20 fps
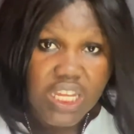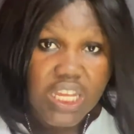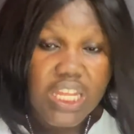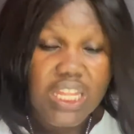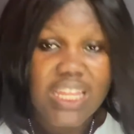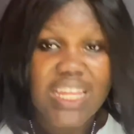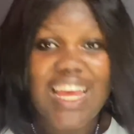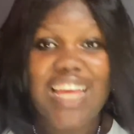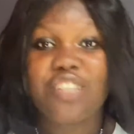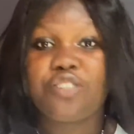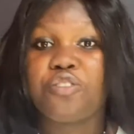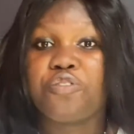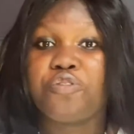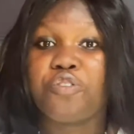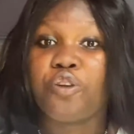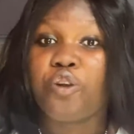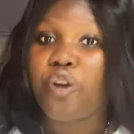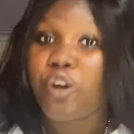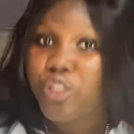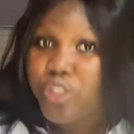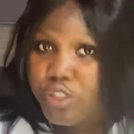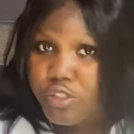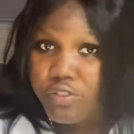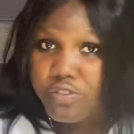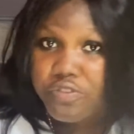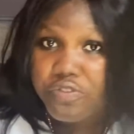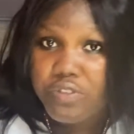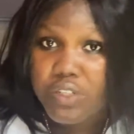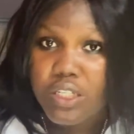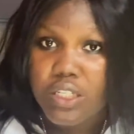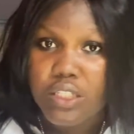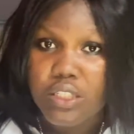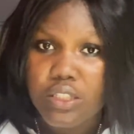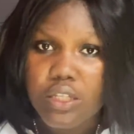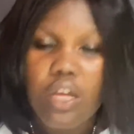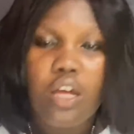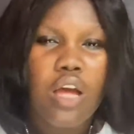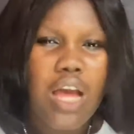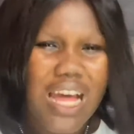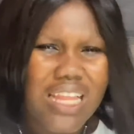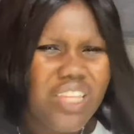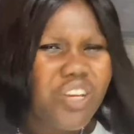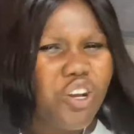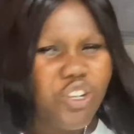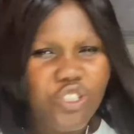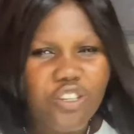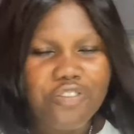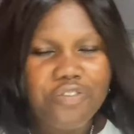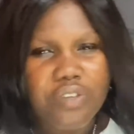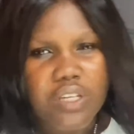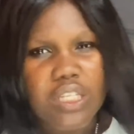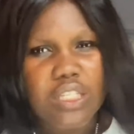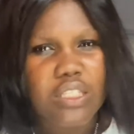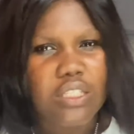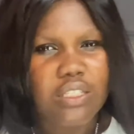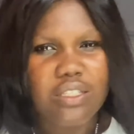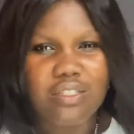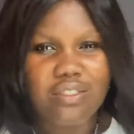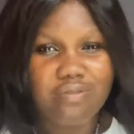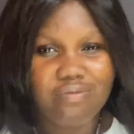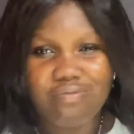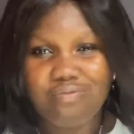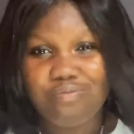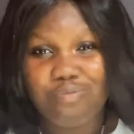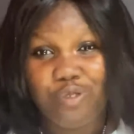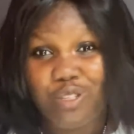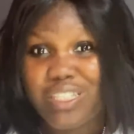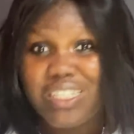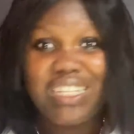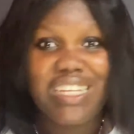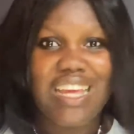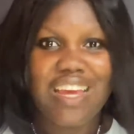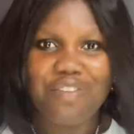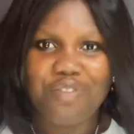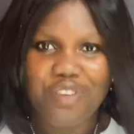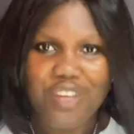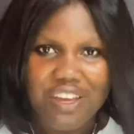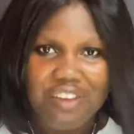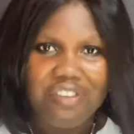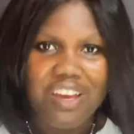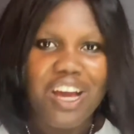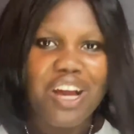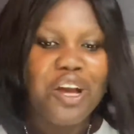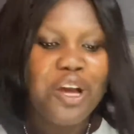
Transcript: They ask you for caution fees. I think caution fees must be every area,